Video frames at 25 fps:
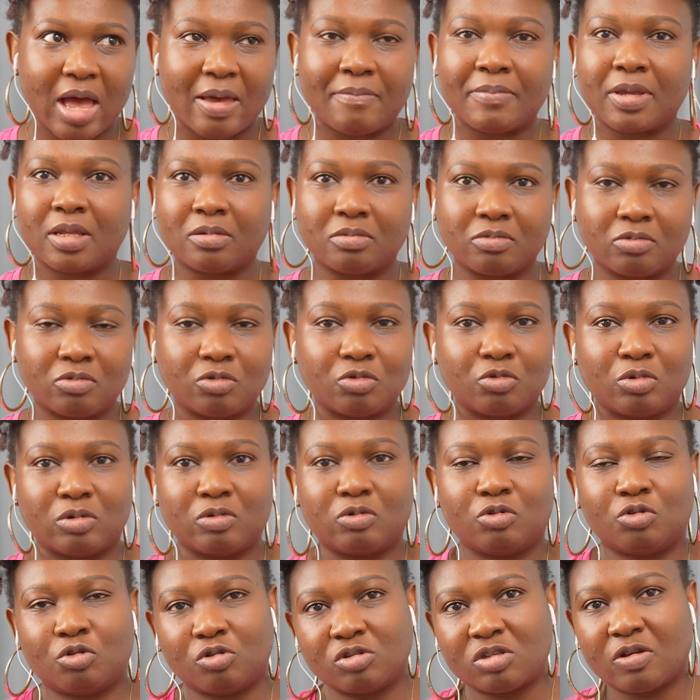I mean,
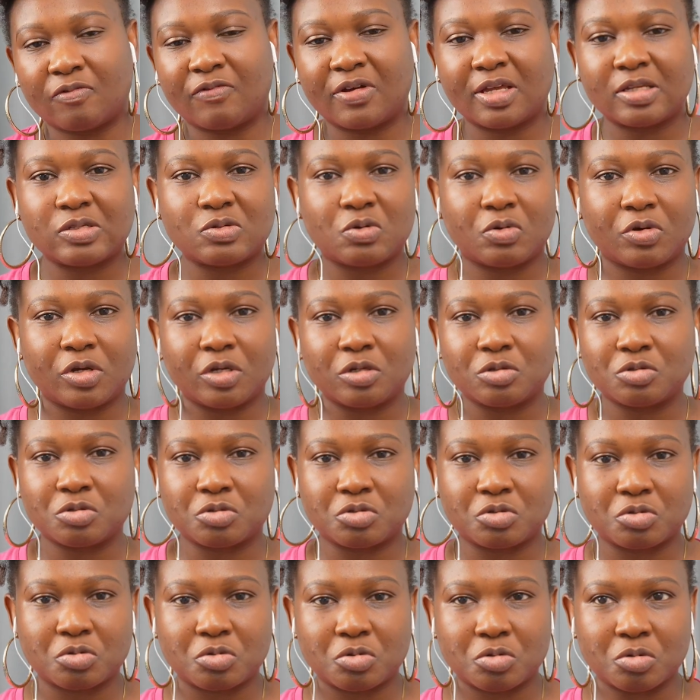those of us going to
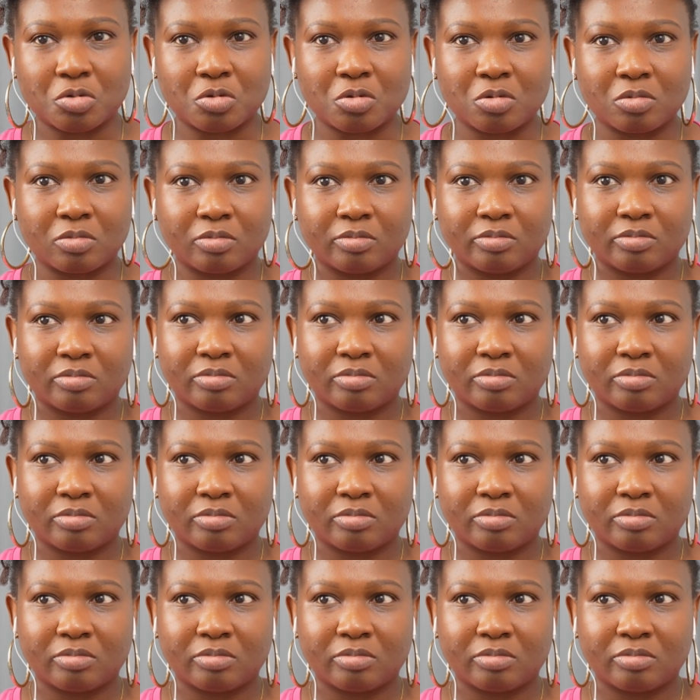school,